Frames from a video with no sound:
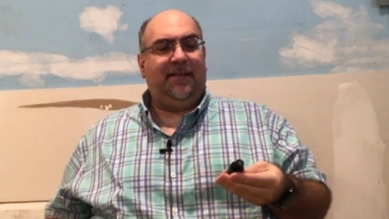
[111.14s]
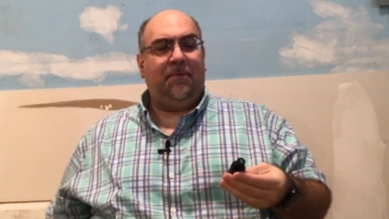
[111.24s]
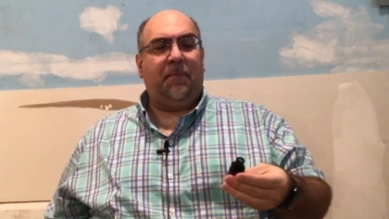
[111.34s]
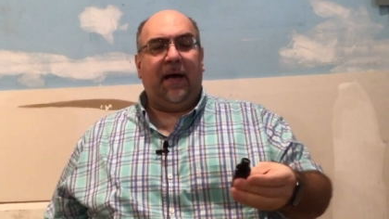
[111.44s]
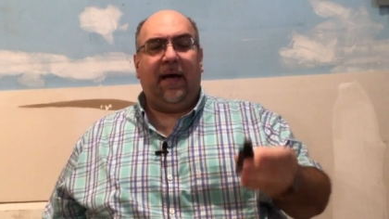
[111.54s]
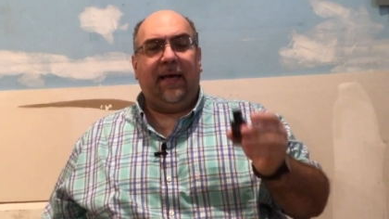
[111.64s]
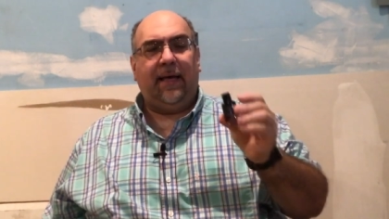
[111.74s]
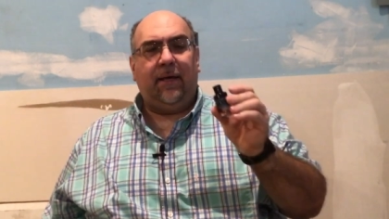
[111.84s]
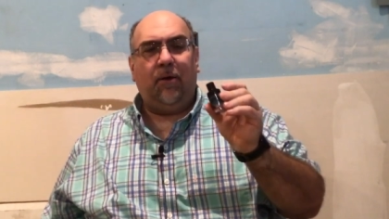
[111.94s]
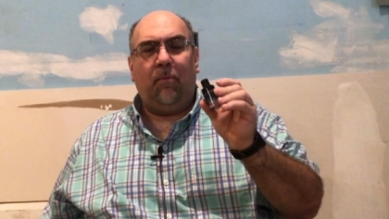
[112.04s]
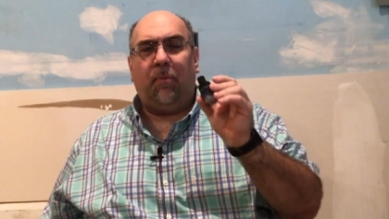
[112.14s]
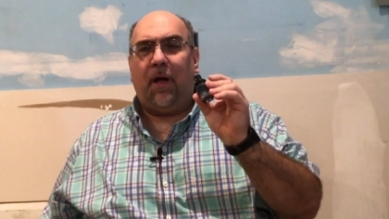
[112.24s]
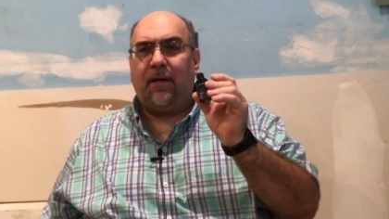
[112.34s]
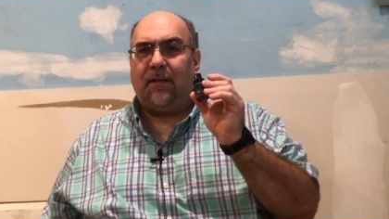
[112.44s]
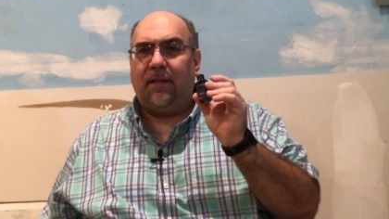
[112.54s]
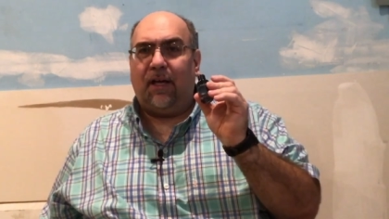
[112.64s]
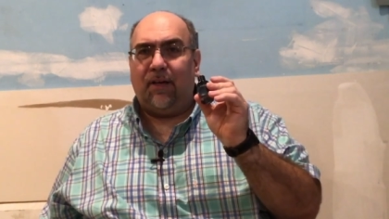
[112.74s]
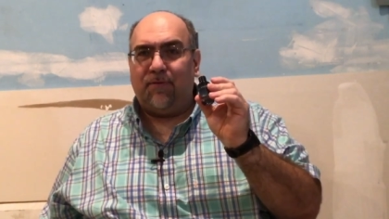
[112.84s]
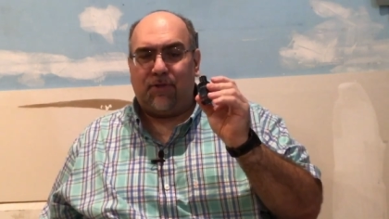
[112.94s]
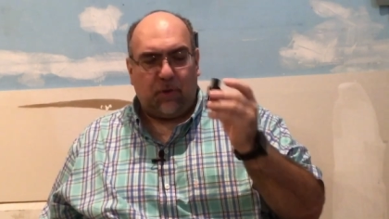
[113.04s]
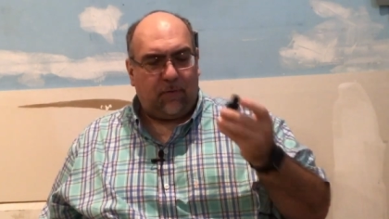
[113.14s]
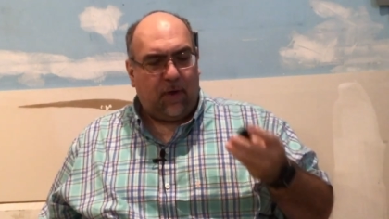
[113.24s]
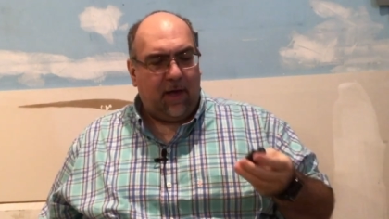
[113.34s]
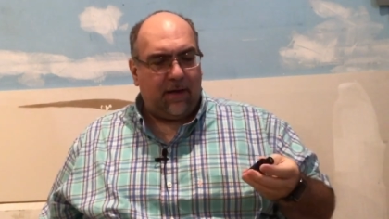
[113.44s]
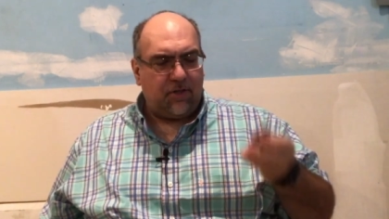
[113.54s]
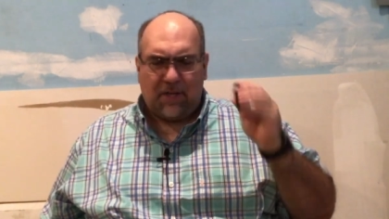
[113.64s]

my bottle of Sauvage.